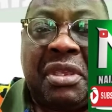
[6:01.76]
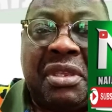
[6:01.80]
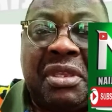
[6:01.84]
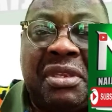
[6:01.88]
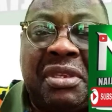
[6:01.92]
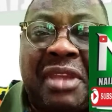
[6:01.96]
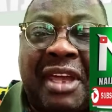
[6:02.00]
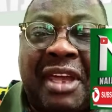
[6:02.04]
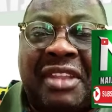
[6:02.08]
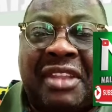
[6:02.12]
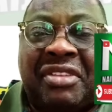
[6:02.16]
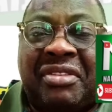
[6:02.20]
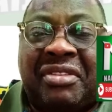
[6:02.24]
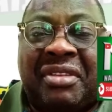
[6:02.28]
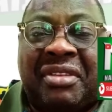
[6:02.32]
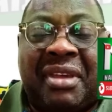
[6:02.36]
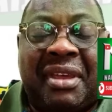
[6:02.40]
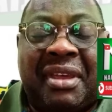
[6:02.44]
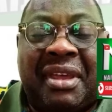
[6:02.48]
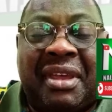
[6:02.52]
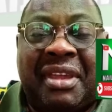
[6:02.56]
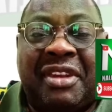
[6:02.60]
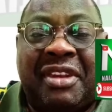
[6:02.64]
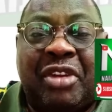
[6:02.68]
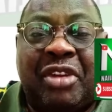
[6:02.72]

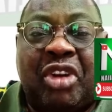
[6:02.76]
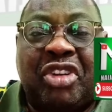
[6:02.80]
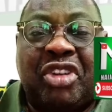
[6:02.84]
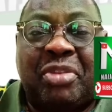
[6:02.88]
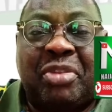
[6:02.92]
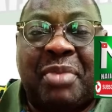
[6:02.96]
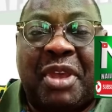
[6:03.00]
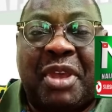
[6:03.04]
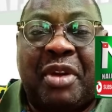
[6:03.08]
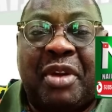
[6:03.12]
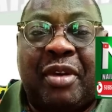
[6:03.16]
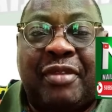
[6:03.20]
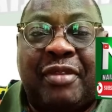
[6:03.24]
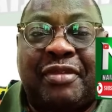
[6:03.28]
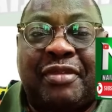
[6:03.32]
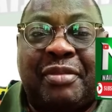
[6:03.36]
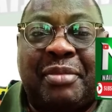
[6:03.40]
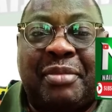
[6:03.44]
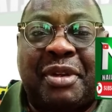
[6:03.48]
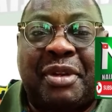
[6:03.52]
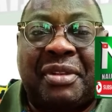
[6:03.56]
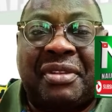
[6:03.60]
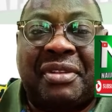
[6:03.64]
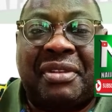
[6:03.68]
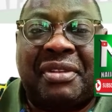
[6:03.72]
that knocked me off.
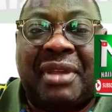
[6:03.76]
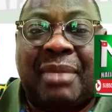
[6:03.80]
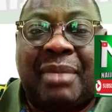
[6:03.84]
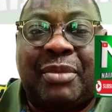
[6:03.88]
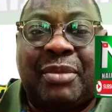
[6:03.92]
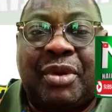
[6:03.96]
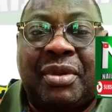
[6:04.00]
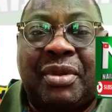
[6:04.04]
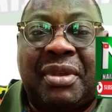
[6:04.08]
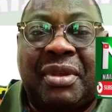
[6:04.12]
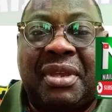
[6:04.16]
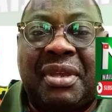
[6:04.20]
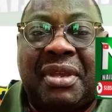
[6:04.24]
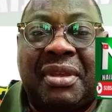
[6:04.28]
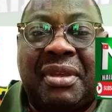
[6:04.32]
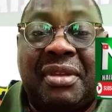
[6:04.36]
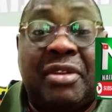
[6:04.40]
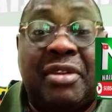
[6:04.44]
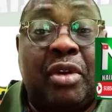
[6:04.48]
But I'm okay.